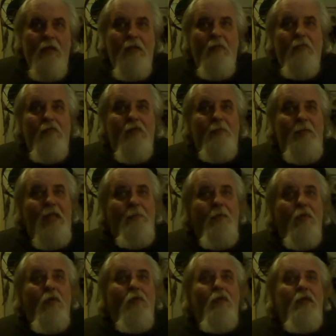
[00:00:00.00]
For the
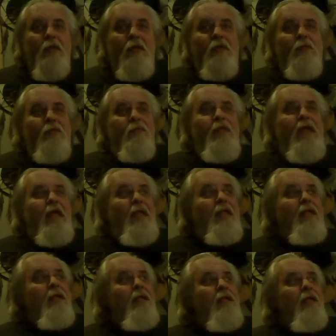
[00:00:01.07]
people that
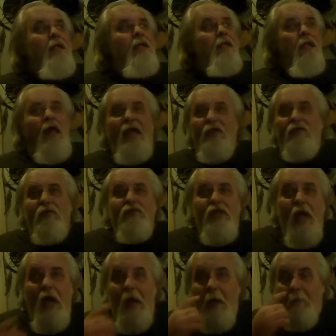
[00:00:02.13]
like their
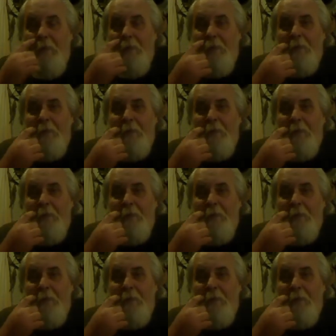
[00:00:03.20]
job